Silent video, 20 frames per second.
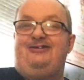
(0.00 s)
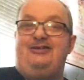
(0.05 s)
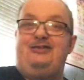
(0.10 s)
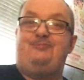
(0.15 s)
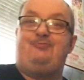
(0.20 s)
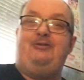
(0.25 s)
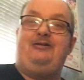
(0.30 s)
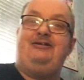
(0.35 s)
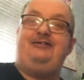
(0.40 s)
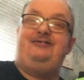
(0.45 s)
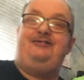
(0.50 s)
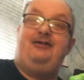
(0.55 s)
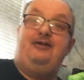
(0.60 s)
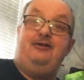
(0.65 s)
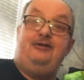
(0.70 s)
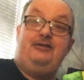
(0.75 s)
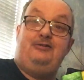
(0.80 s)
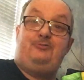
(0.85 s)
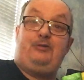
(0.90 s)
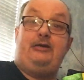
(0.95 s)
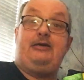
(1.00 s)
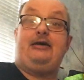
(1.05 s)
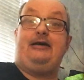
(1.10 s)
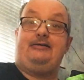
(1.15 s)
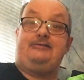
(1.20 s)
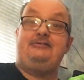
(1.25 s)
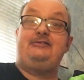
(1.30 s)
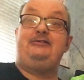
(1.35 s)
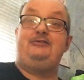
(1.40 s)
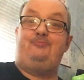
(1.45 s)
He's
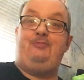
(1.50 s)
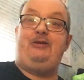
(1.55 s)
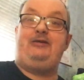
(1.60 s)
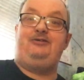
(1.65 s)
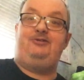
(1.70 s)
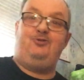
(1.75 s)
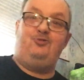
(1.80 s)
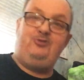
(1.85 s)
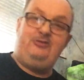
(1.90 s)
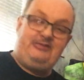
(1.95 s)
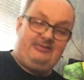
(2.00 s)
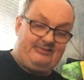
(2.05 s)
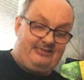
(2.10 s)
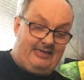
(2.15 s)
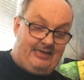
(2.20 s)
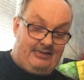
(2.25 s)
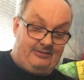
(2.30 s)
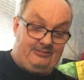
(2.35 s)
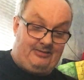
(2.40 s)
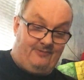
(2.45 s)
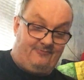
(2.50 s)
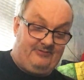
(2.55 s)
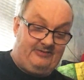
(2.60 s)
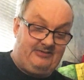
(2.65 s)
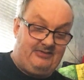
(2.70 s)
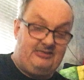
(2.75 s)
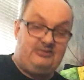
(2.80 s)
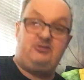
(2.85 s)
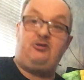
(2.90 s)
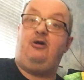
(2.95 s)
been doing his garden. I
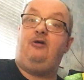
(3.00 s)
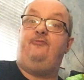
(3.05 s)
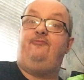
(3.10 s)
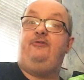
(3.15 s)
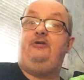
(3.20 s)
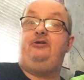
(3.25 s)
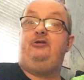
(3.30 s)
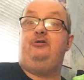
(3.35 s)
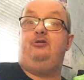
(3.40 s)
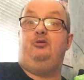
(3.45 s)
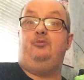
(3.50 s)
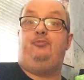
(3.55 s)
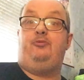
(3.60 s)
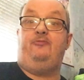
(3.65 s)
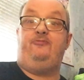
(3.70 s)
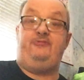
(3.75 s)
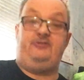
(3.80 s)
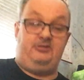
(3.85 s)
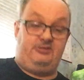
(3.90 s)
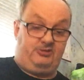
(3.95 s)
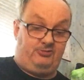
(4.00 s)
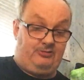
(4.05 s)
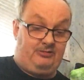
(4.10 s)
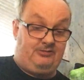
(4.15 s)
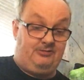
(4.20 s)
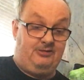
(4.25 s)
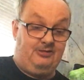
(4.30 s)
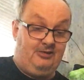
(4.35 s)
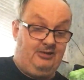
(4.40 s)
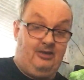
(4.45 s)
think he's got a video up of it as
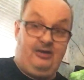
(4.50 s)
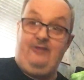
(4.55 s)
well.